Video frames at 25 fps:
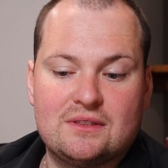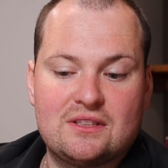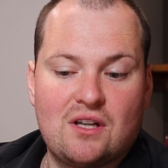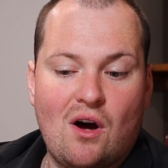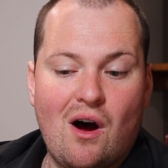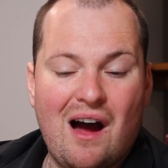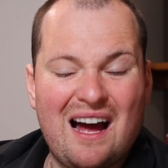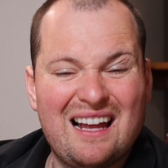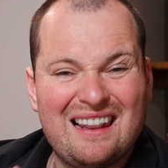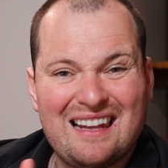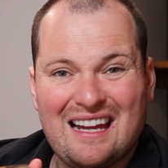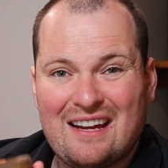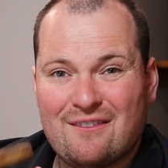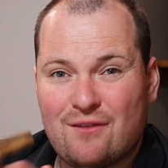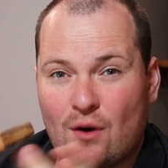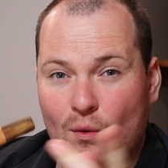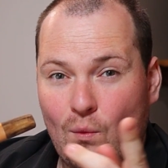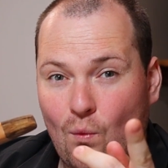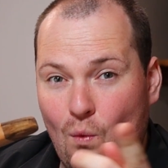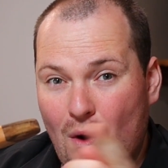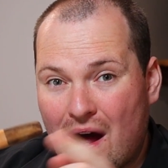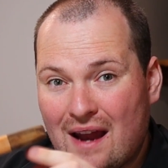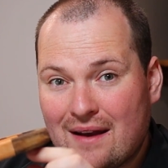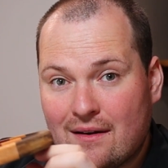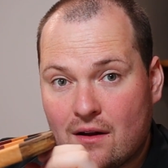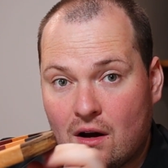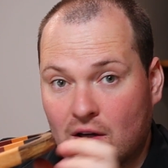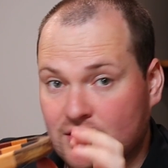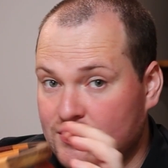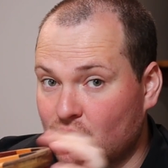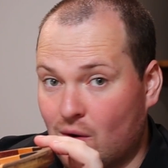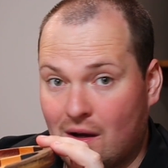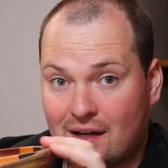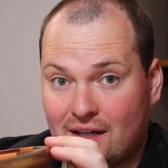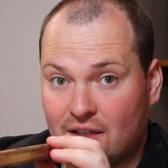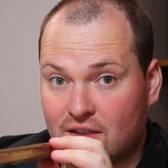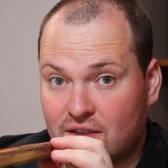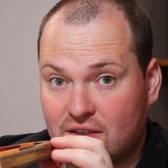I leave so I
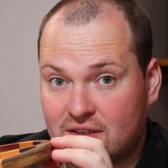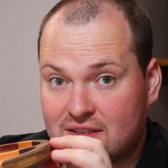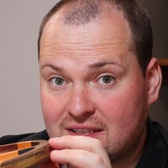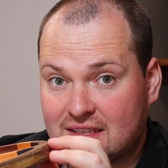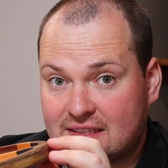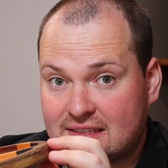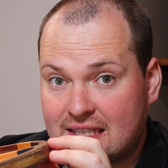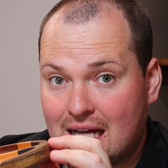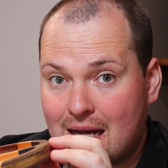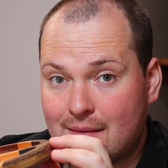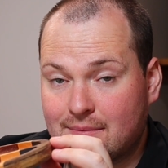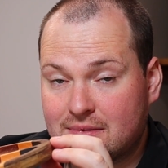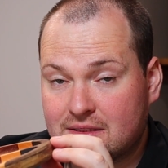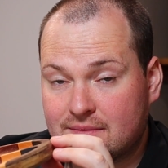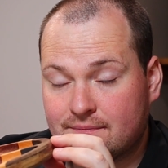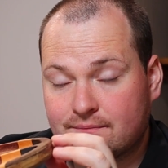don't use the tabs,